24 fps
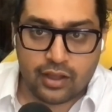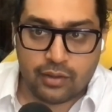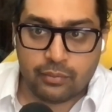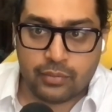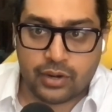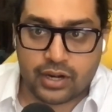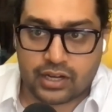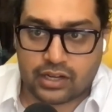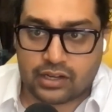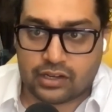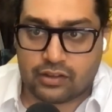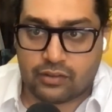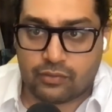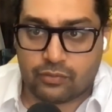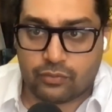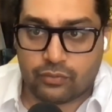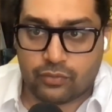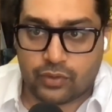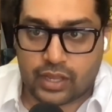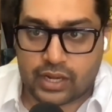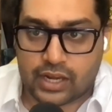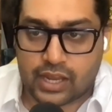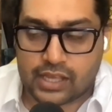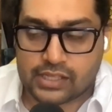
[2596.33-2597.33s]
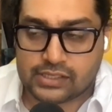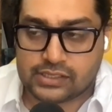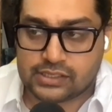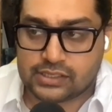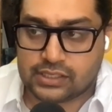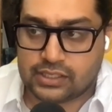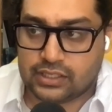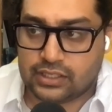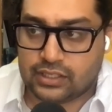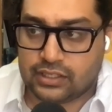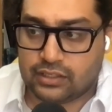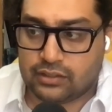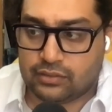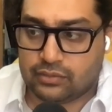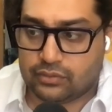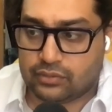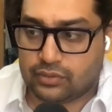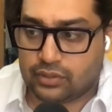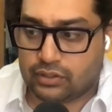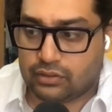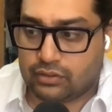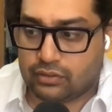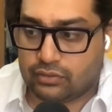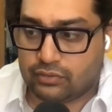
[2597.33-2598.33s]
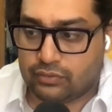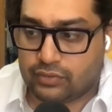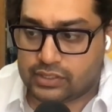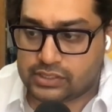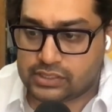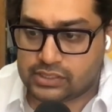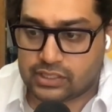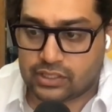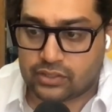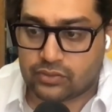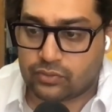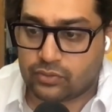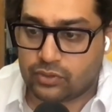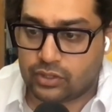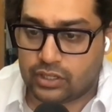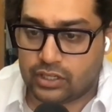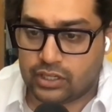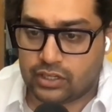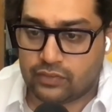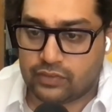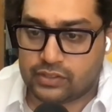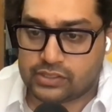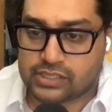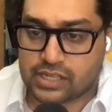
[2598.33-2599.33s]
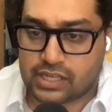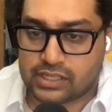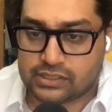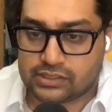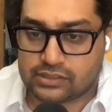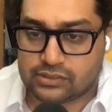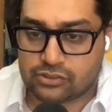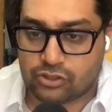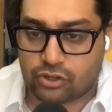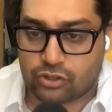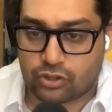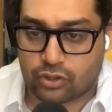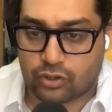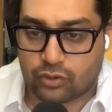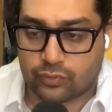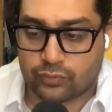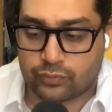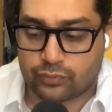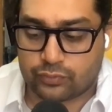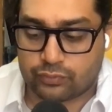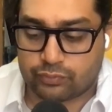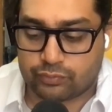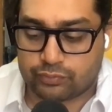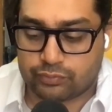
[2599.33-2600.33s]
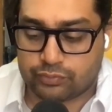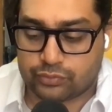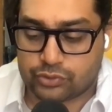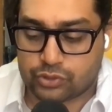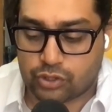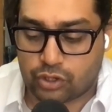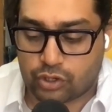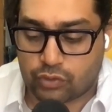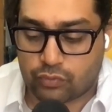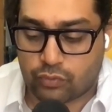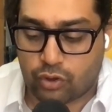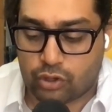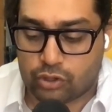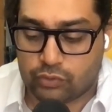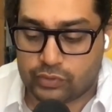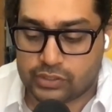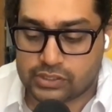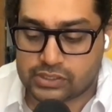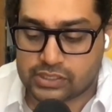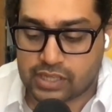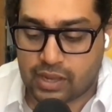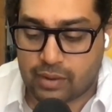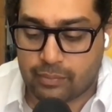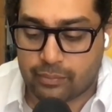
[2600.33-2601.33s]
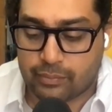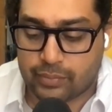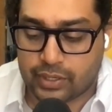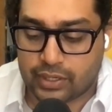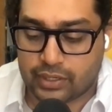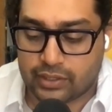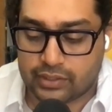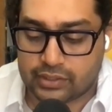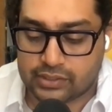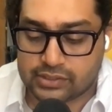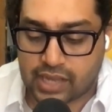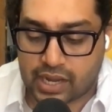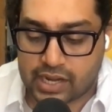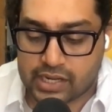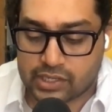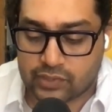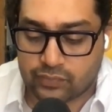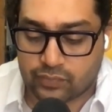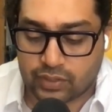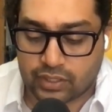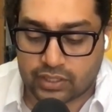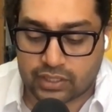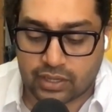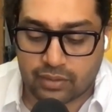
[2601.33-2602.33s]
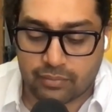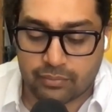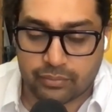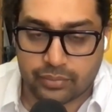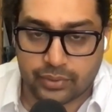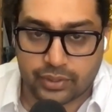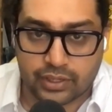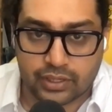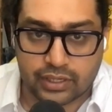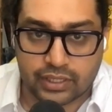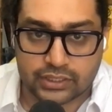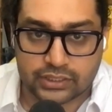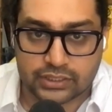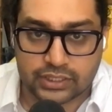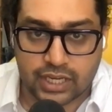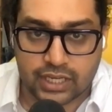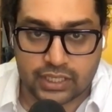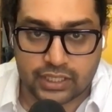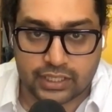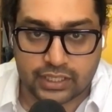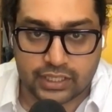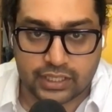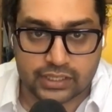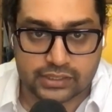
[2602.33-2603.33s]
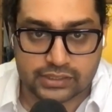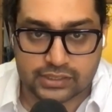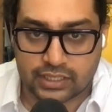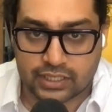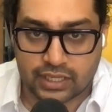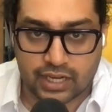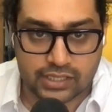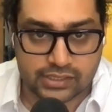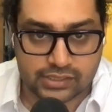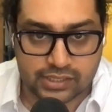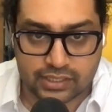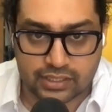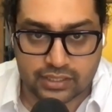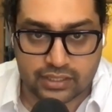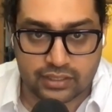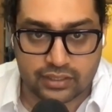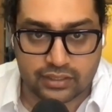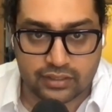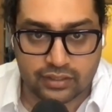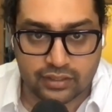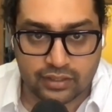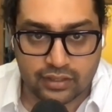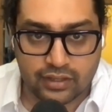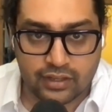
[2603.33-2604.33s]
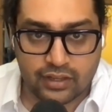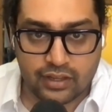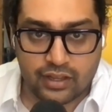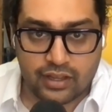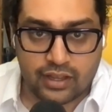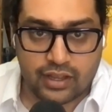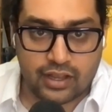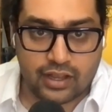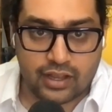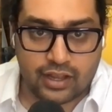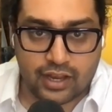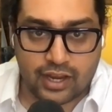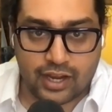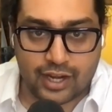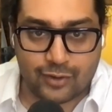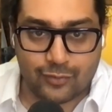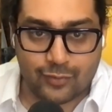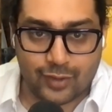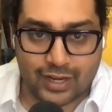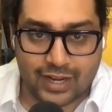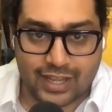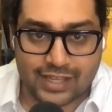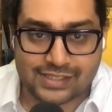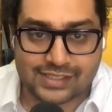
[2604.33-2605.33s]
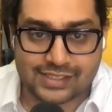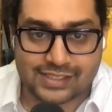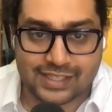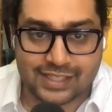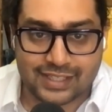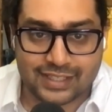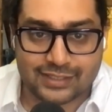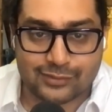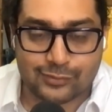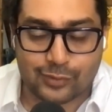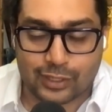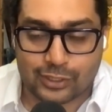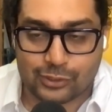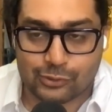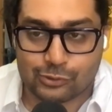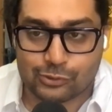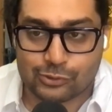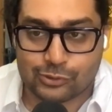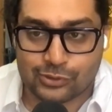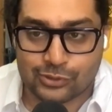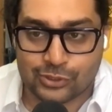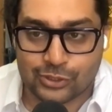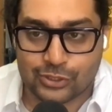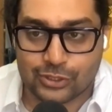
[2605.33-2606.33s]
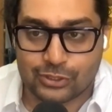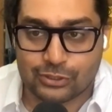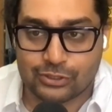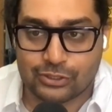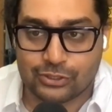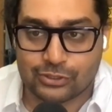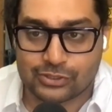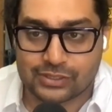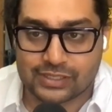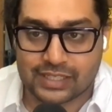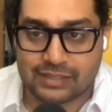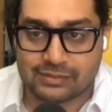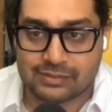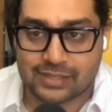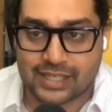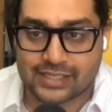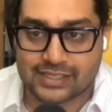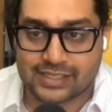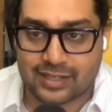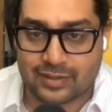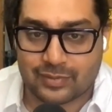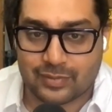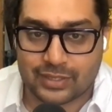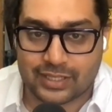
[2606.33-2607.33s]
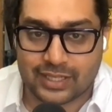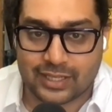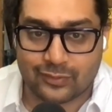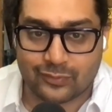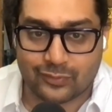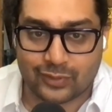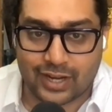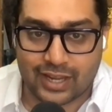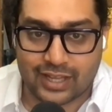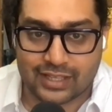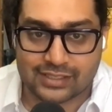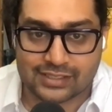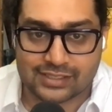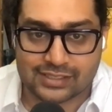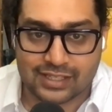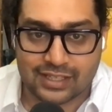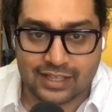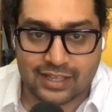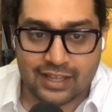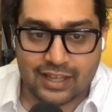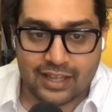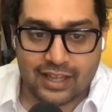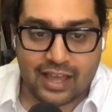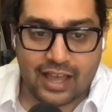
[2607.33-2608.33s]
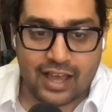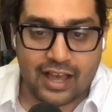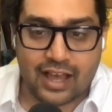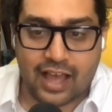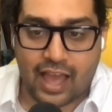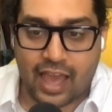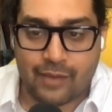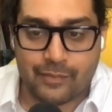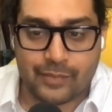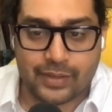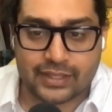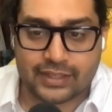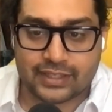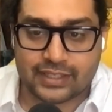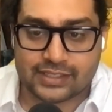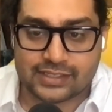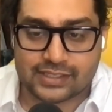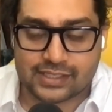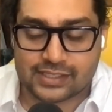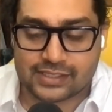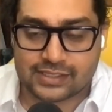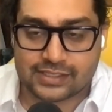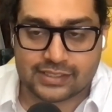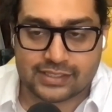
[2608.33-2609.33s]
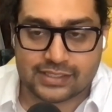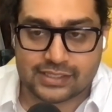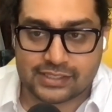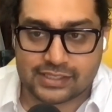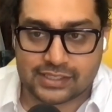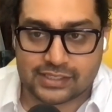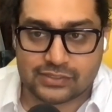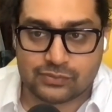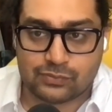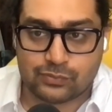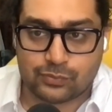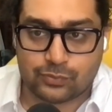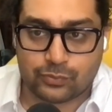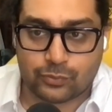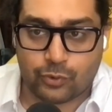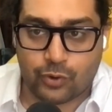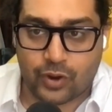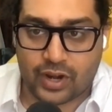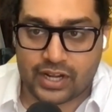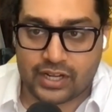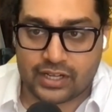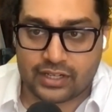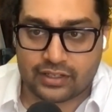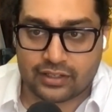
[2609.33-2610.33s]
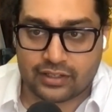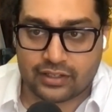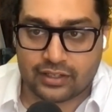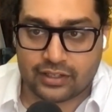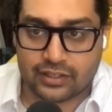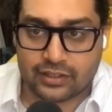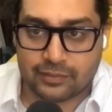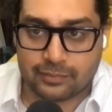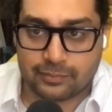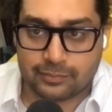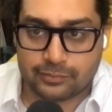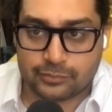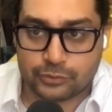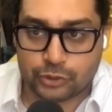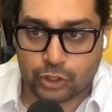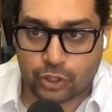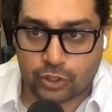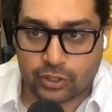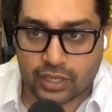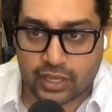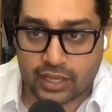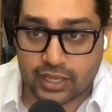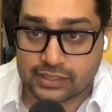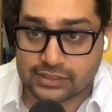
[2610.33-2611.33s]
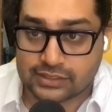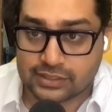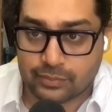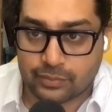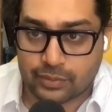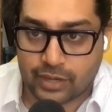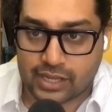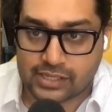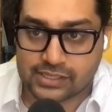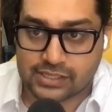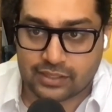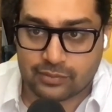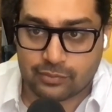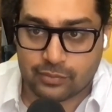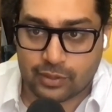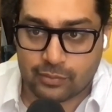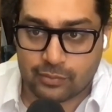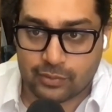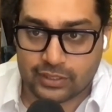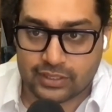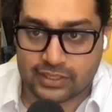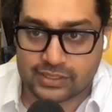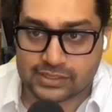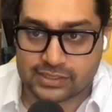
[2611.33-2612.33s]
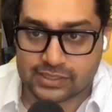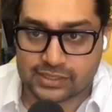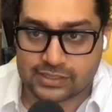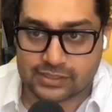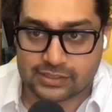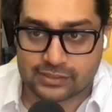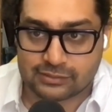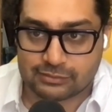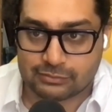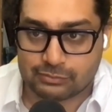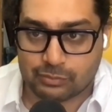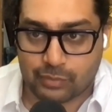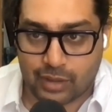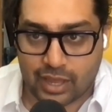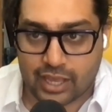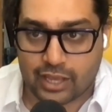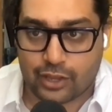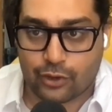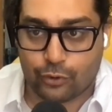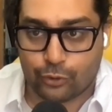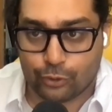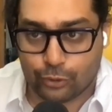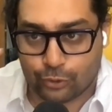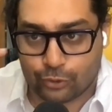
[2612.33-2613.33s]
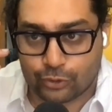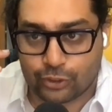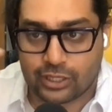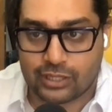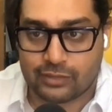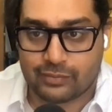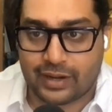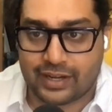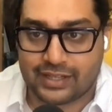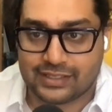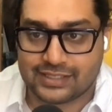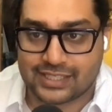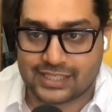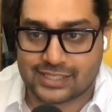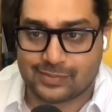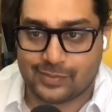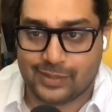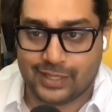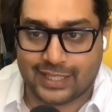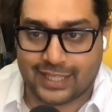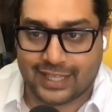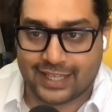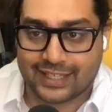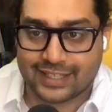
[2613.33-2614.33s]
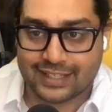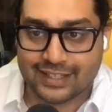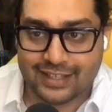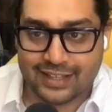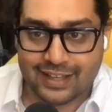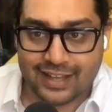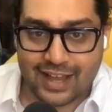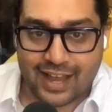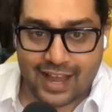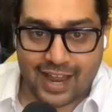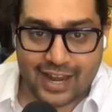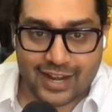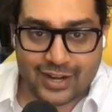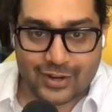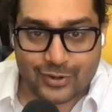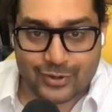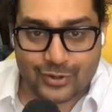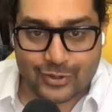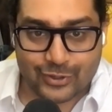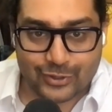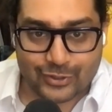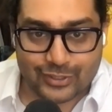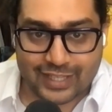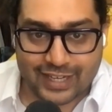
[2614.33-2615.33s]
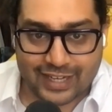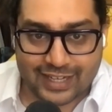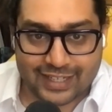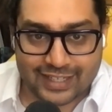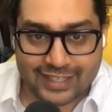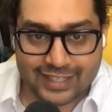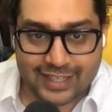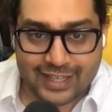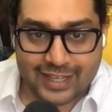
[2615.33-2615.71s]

But when I see Western world, which has sort of sort of always championed scientific temper, rationality, etc., etc. Uh, and when I see when you you use names like Germany and France, uh, I mean this is this is quite uh, shocking and surprising. Maybe this is my colonial mindset speaking. I don't know hmm. that,